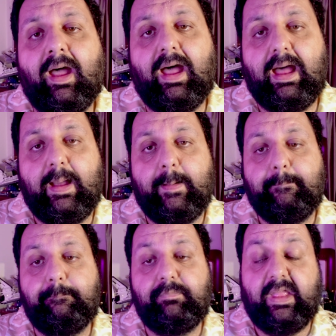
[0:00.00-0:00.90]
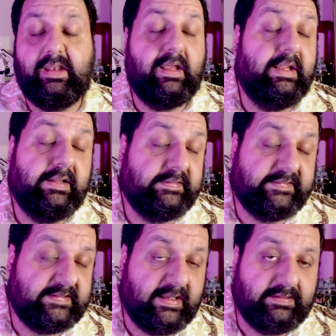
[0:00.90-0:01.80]
And I
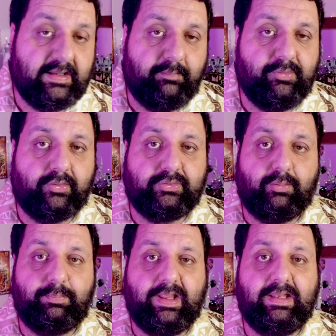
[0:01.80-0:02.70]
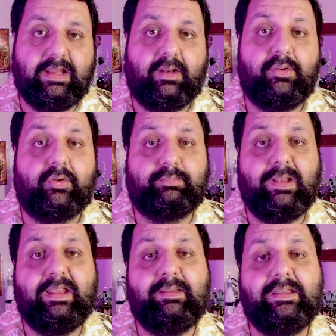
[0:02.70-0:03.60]
understand, I'm not complaining, I'm not
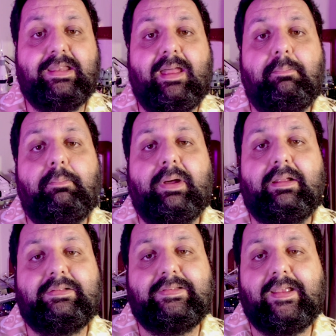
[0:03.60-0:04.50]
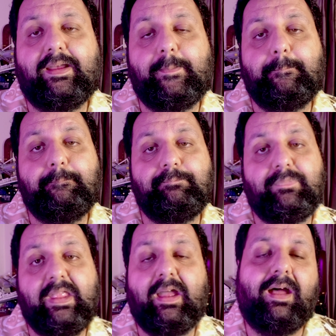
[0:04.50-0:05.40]
blaming them, but
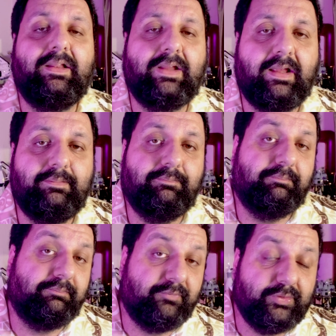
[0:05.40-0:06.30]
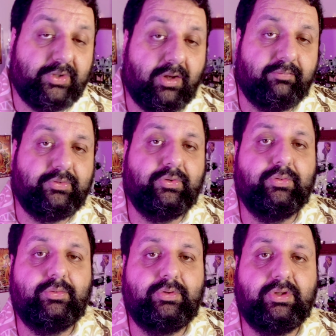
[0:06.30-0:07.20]
I would love
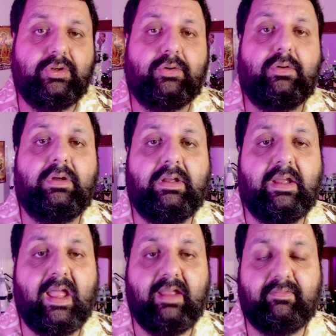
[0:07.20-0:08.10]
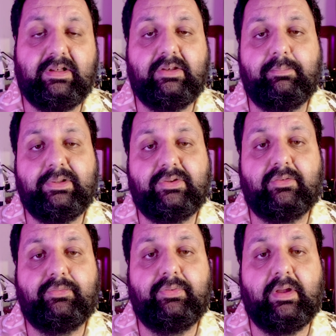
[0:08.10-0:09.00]
to, have a little bit
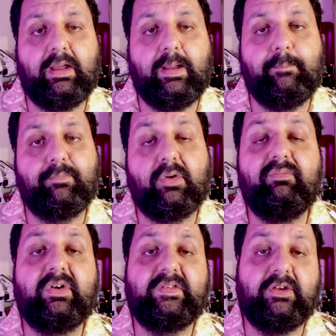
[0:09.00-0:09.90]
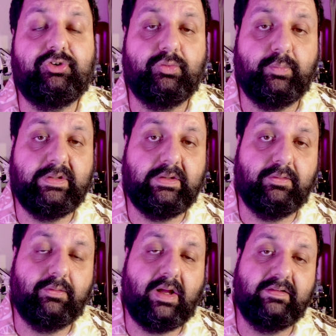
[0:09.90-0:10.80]
of conversation with
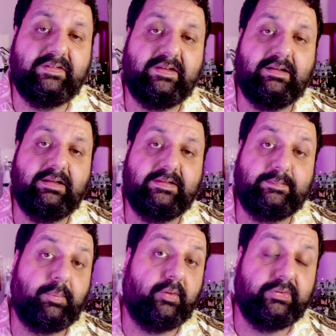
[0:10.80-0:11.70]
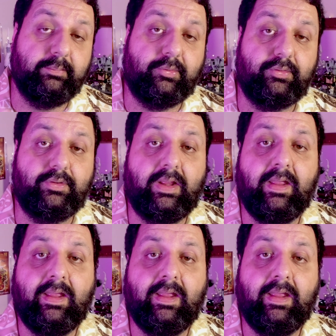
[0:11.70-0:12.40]
you until it's possible,